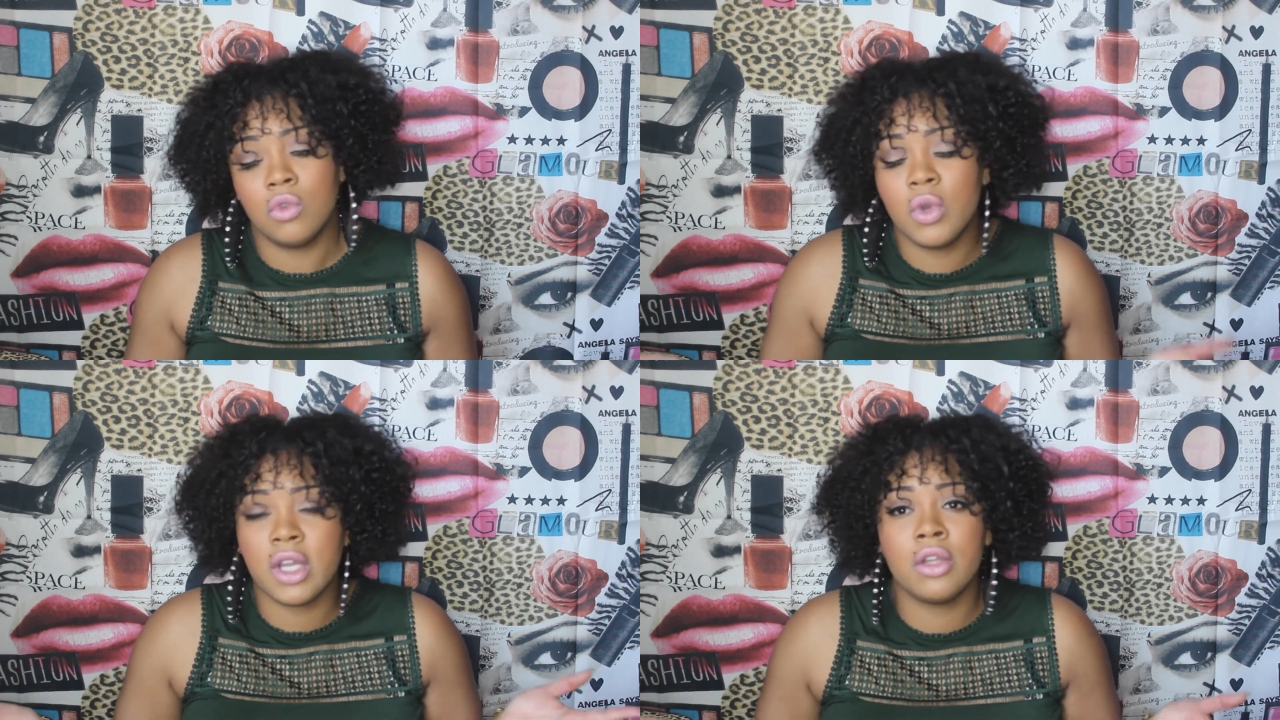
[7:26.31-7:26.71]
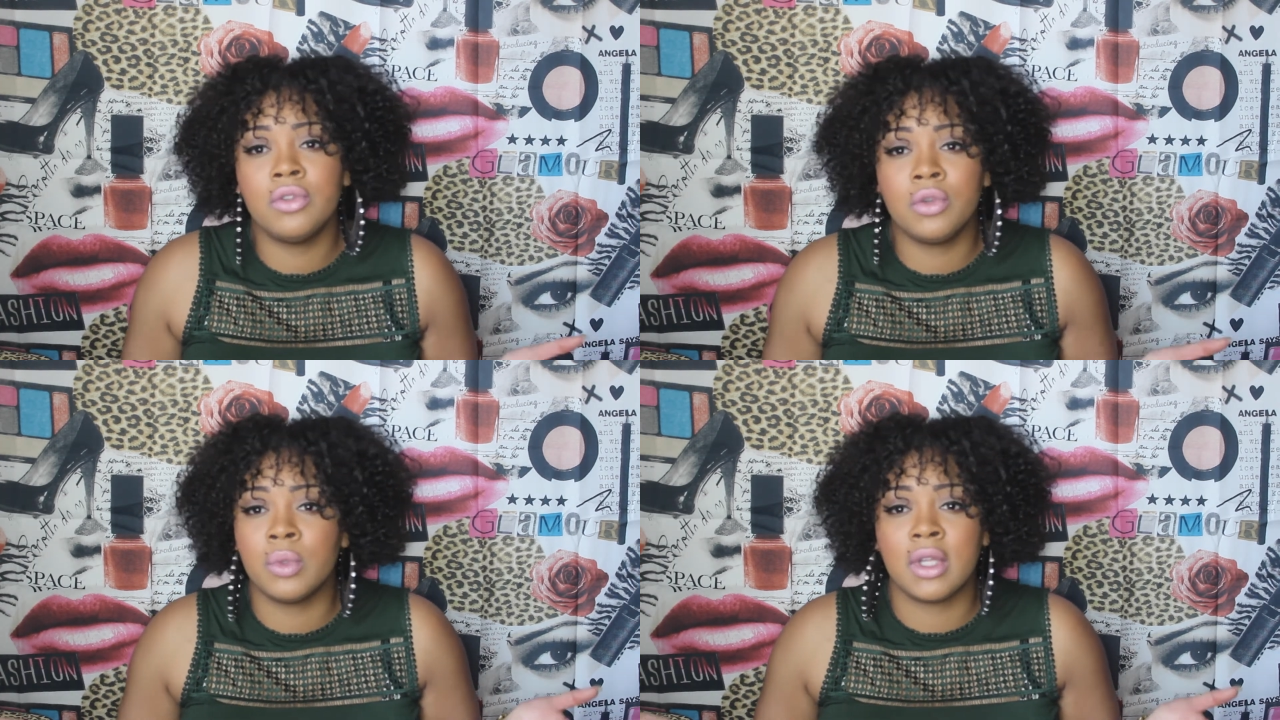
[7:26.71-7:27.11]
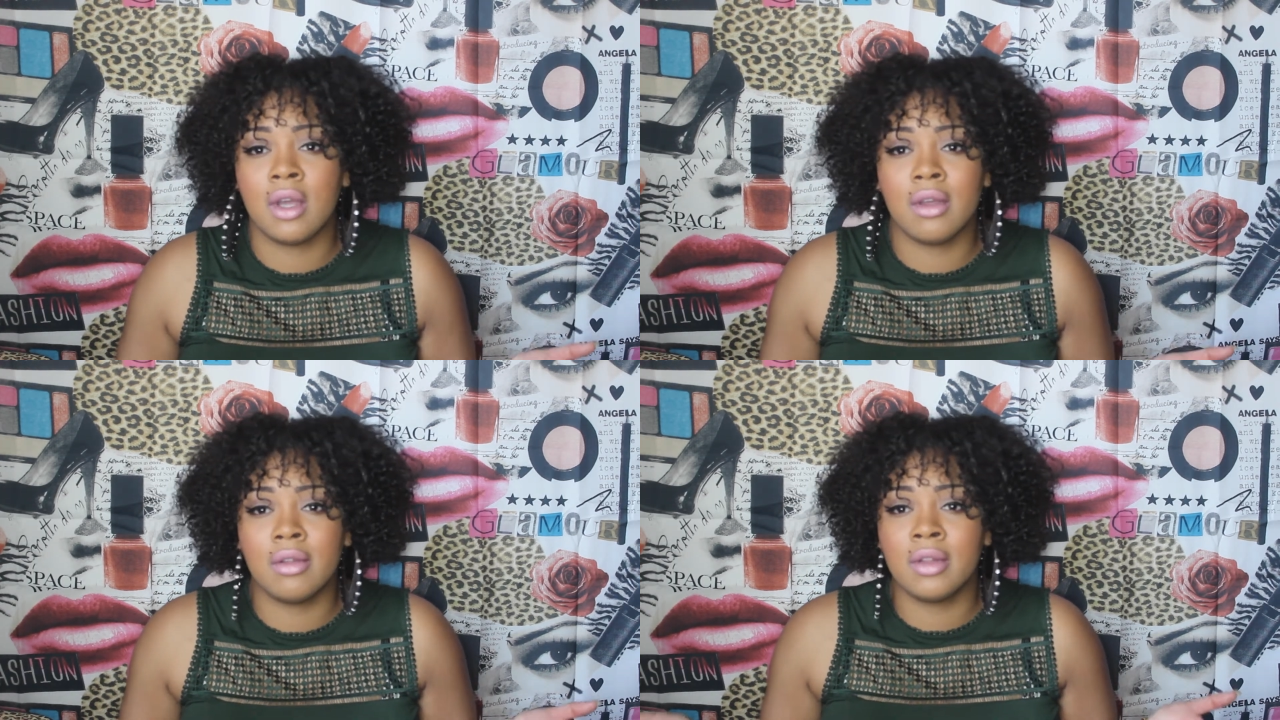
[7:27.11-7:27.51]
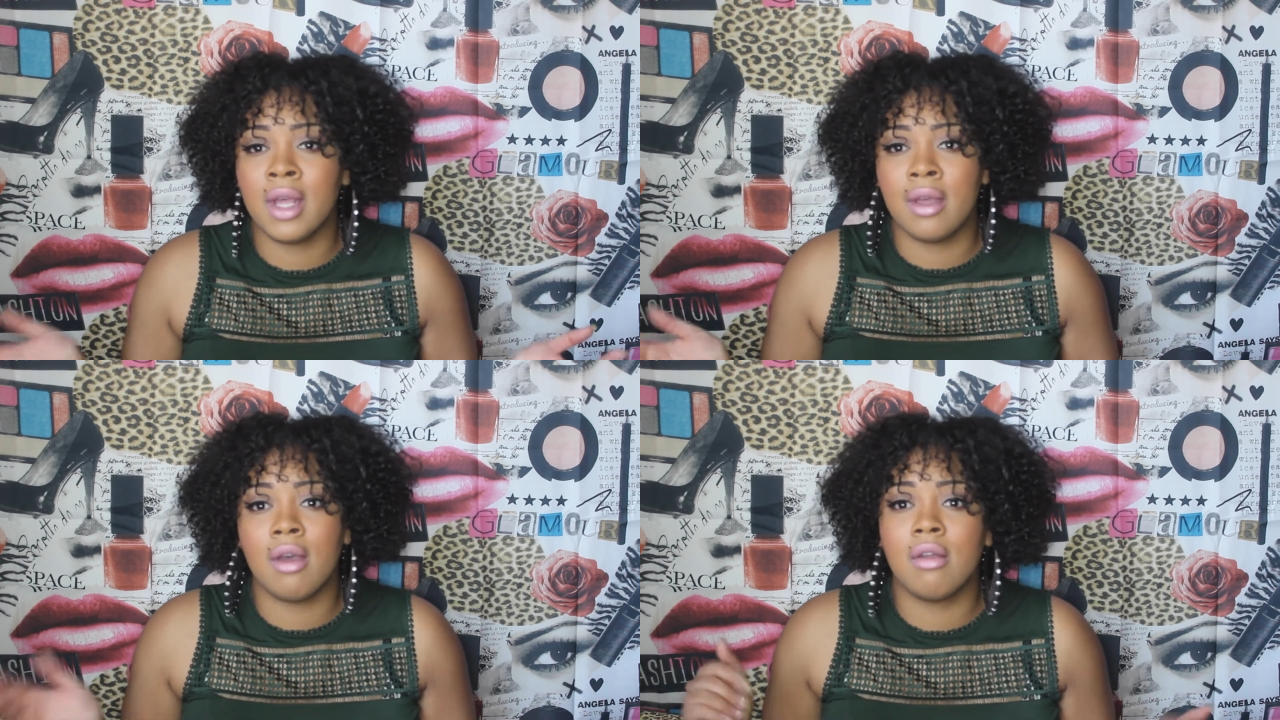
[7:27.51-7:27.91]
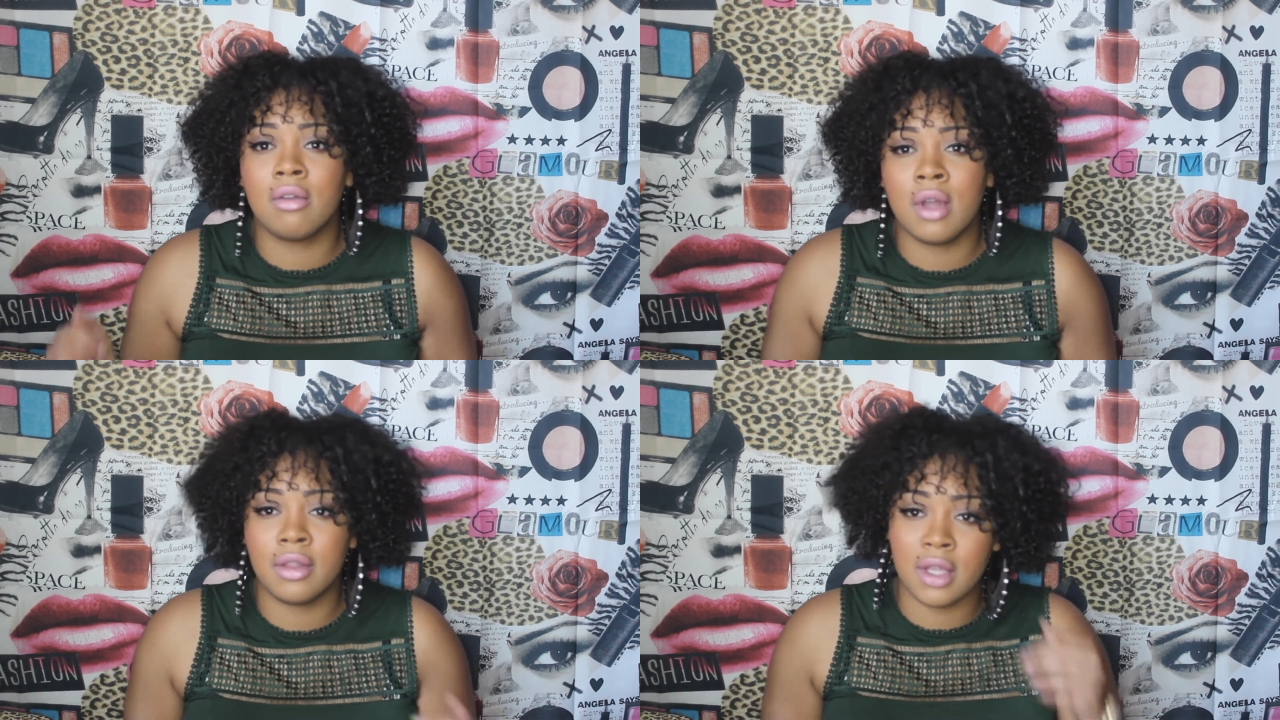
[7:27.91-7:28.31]
What can you do with that? Like,
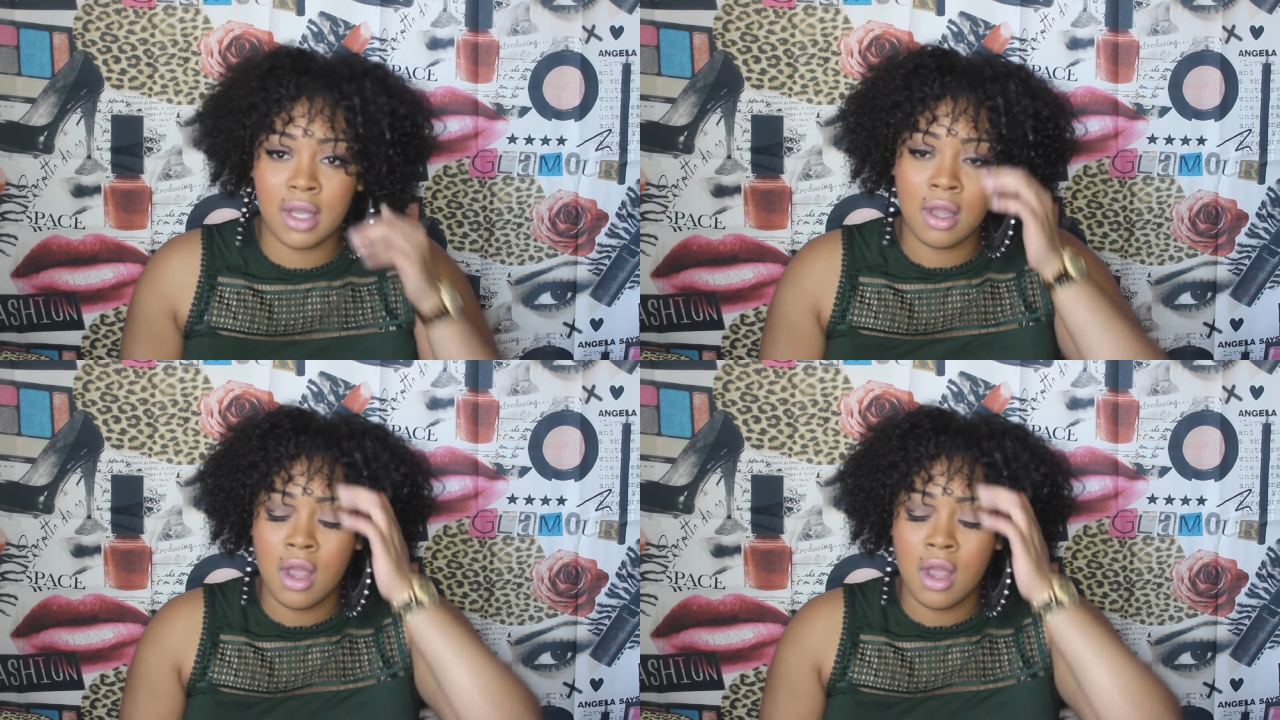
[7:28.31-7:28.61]
nothing.